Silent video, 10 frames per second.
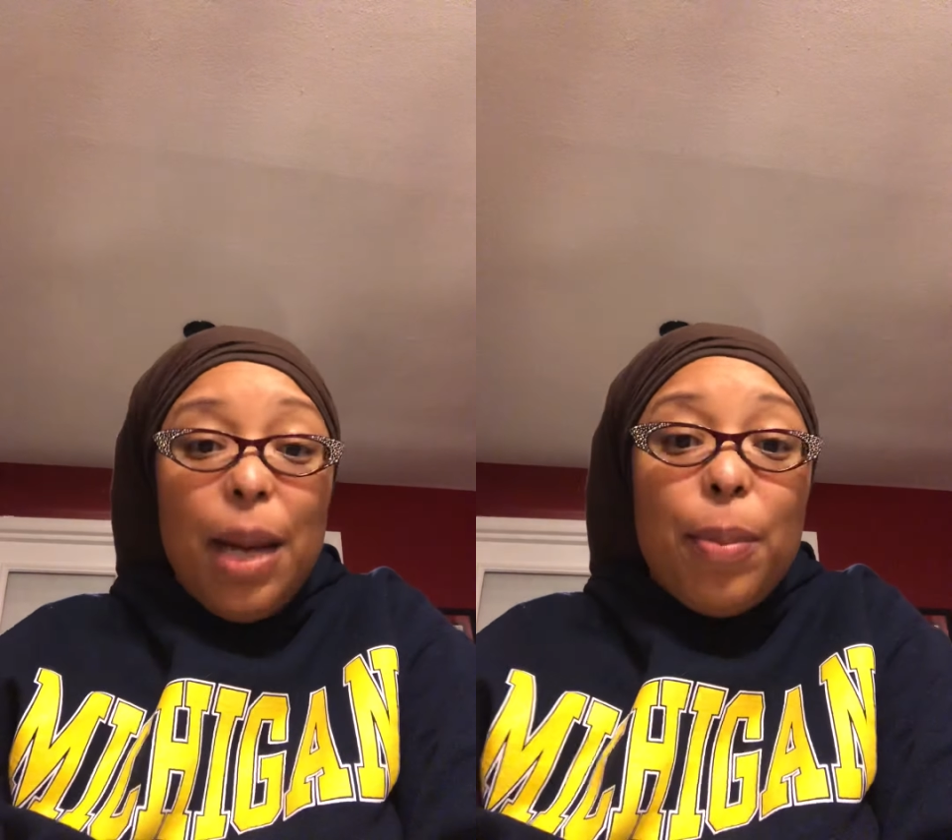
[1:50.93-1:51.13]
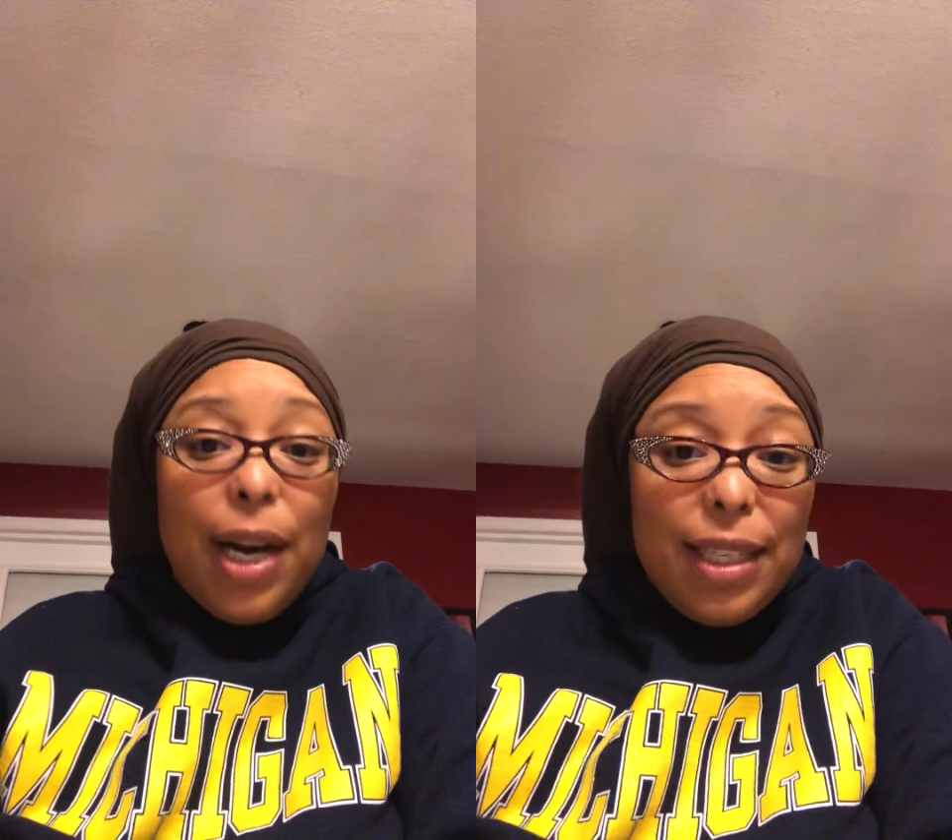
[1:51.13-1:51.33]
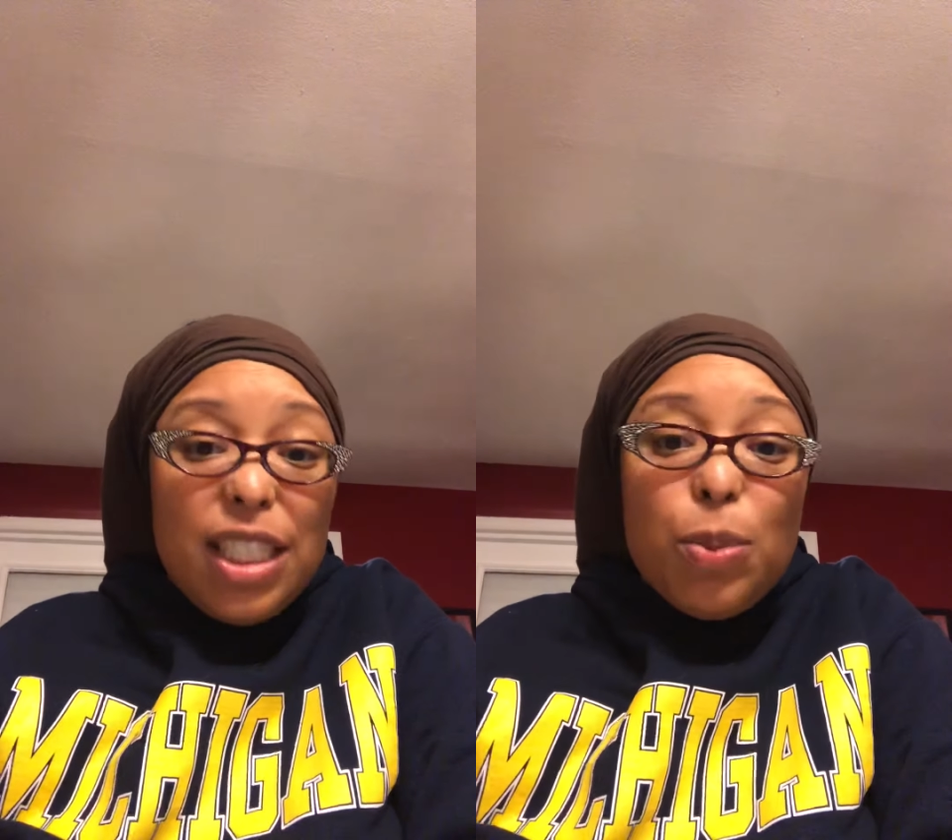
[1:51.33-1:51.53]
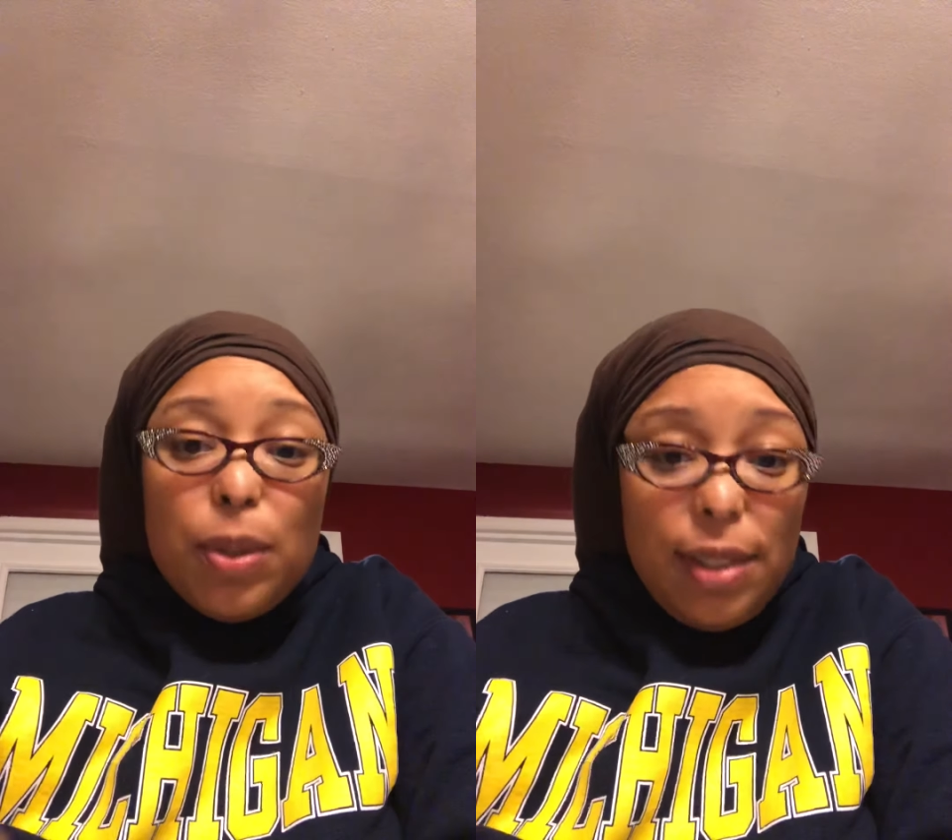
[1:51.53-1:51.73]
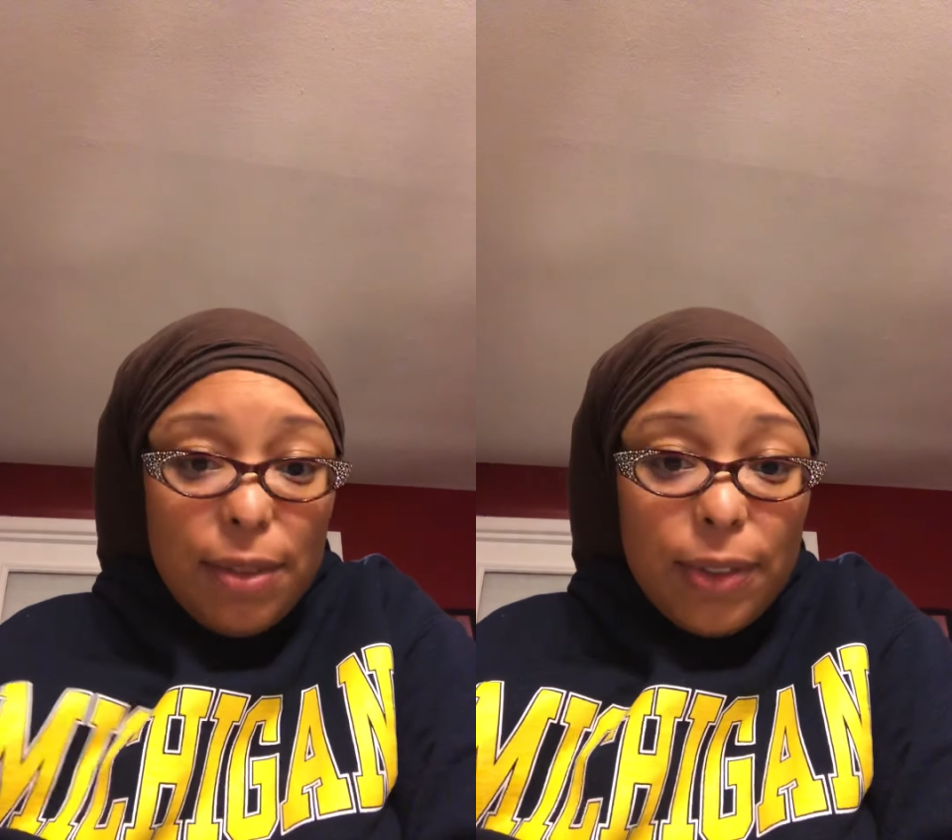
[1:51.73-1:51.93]
bodies
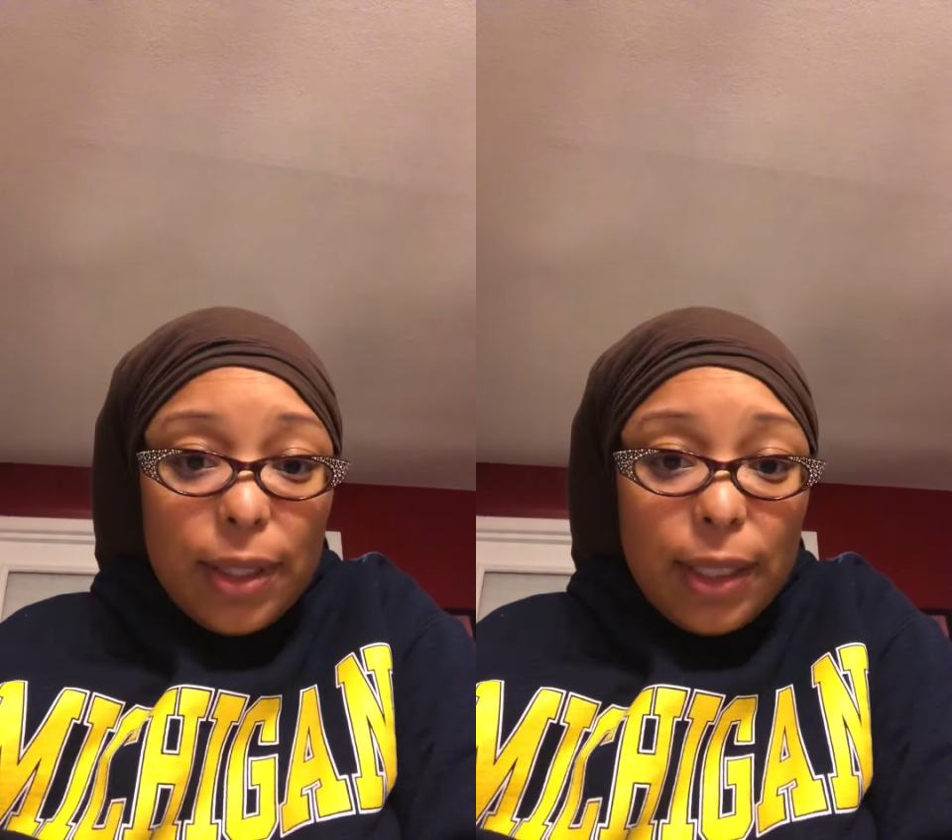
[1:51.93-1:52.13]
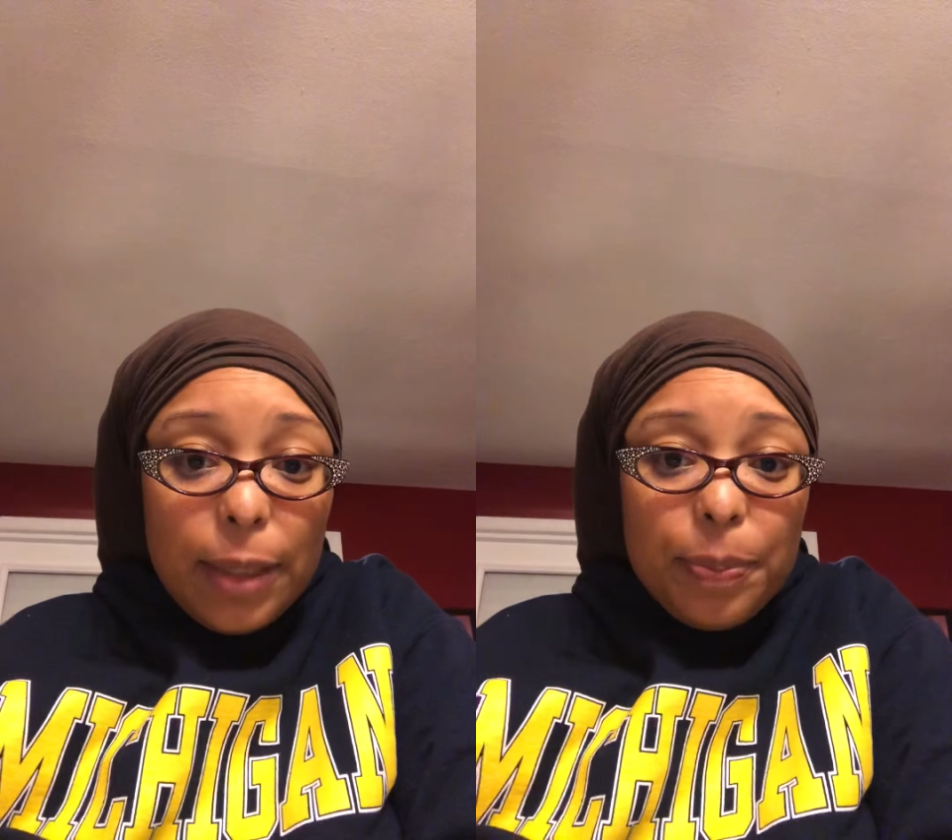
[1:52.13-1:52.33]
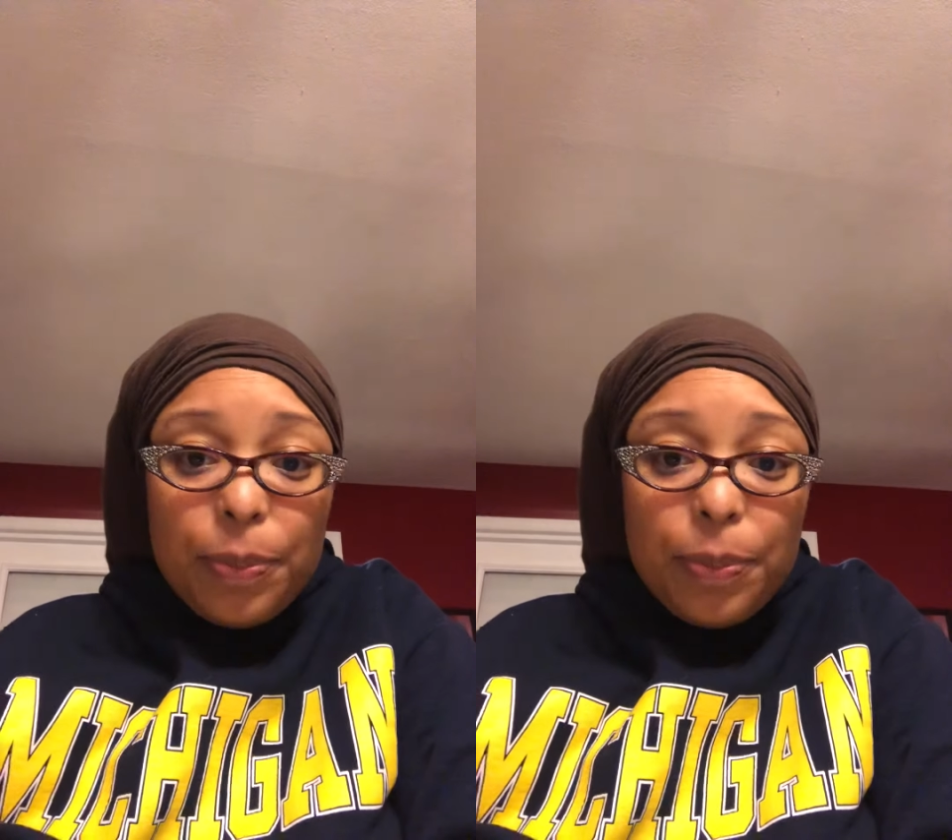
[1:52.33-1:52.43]
specifically.